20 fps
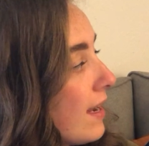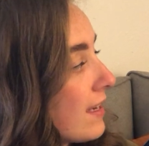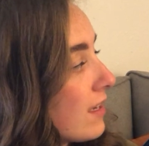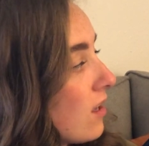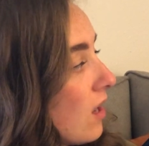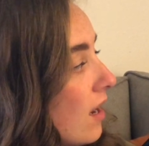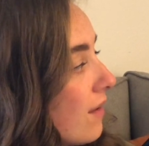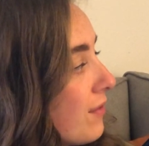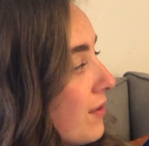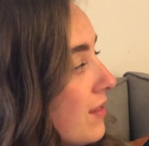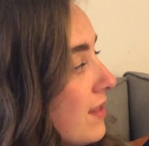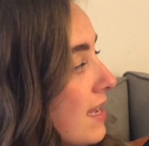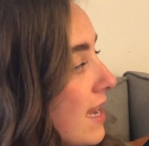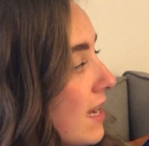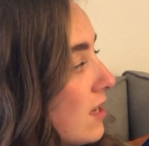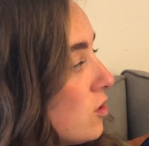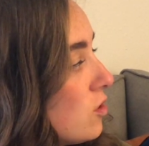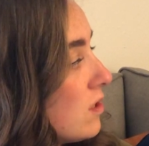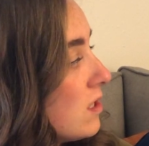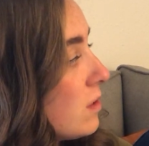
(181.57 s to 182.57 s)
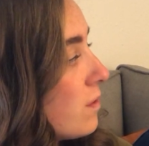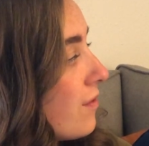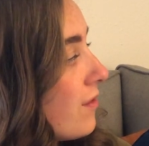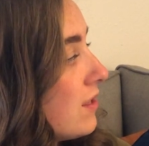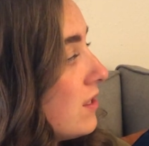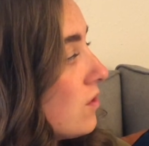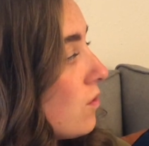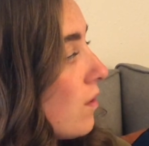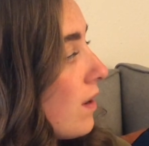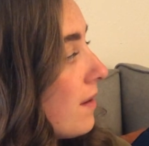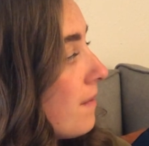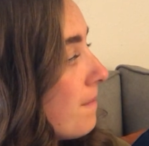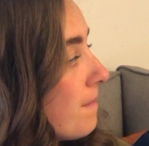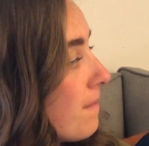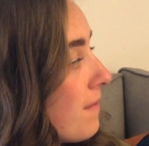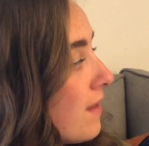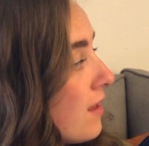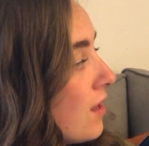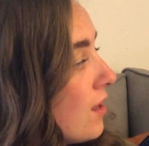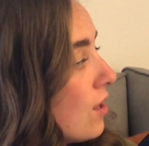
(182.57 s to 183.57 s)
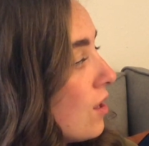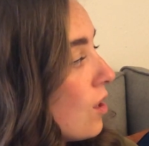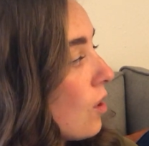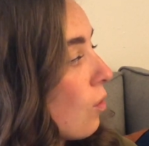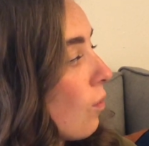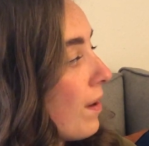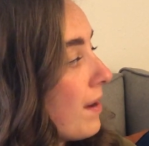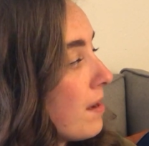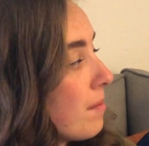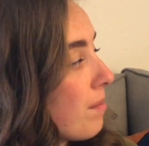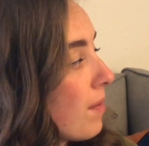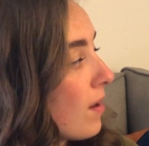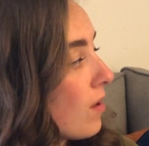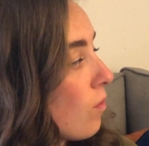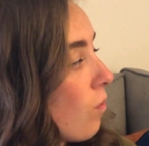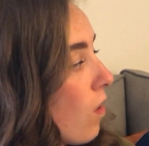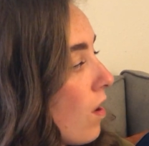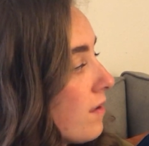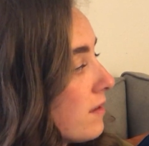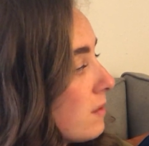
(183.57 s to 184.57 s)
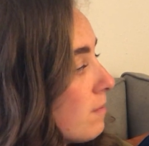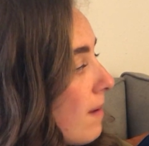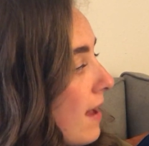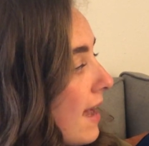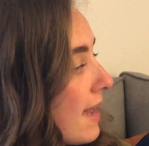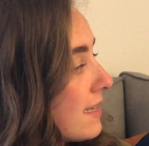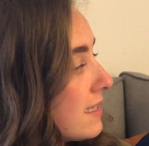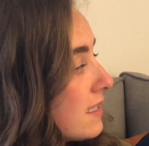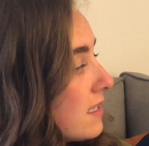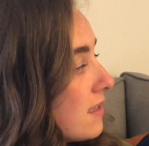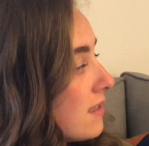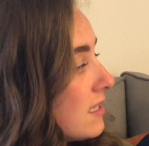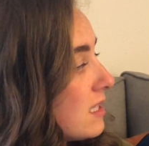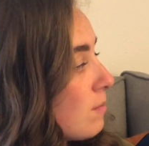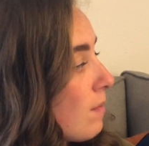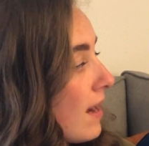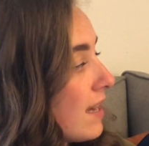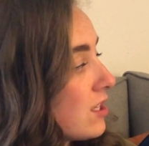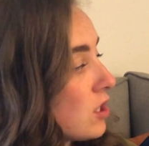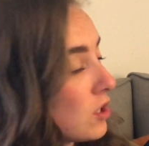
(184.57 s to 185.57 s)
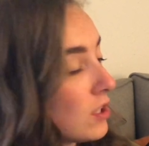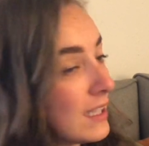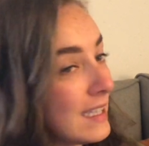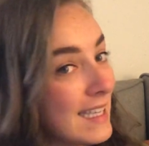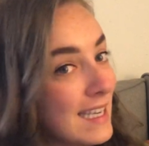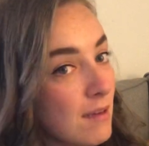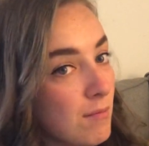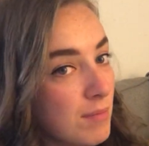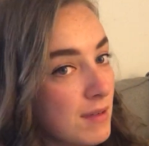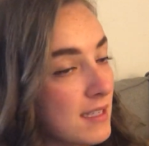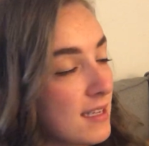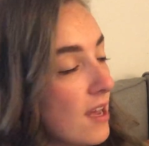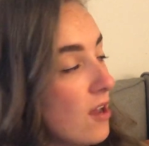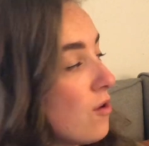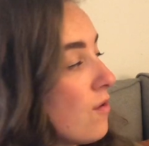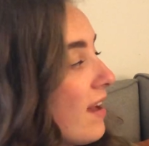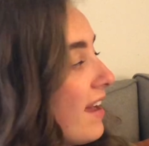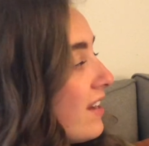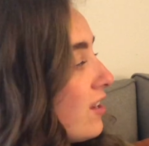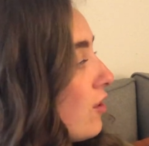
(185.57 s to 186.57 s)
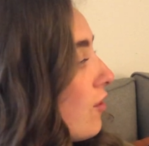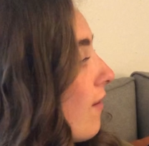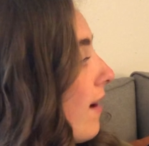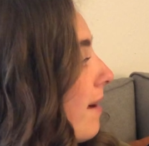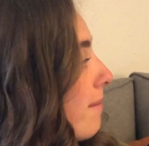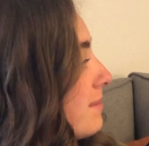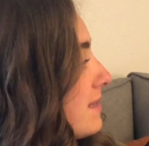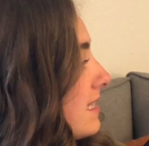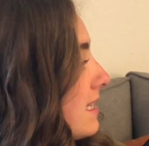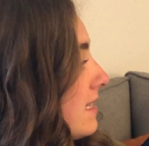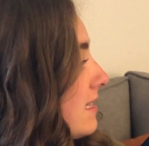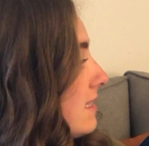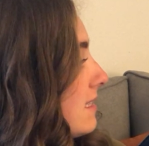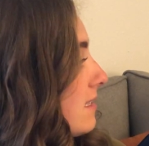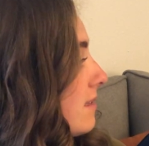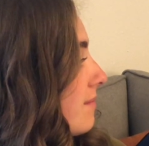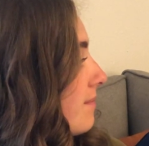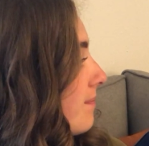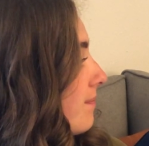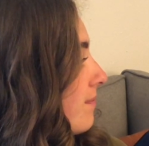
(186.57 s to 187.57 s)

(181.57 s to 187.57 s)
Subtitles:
and cover the entrance with a door. When a bug walks past, the spider leaps out and grabs it.